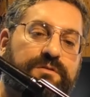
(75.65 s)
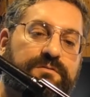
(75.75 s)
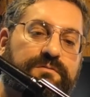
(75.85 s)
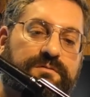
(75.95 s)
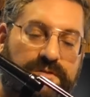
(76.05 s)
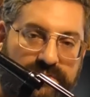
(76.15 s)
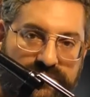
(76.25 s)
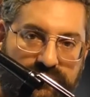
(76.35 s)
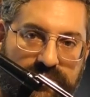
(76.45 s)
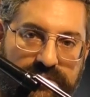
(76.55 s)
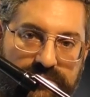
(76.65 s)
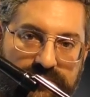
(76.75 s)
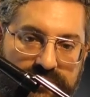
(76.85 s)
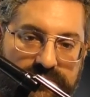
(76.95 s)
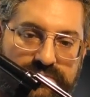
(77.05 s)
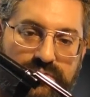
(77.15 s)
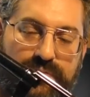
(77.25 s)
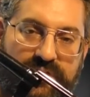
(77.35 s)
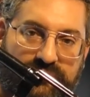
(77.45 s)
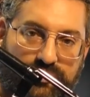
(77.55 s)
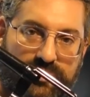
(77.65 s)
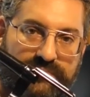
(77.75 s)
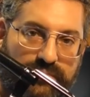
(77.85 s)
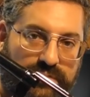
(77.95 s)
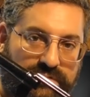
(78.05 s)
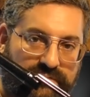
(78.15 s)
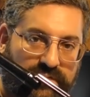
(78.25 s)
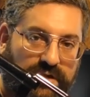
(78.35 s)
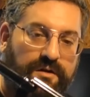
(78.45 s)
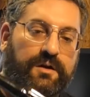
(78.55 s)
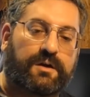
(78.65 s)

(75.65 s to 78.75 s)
and this way there's no possible way for it to fire.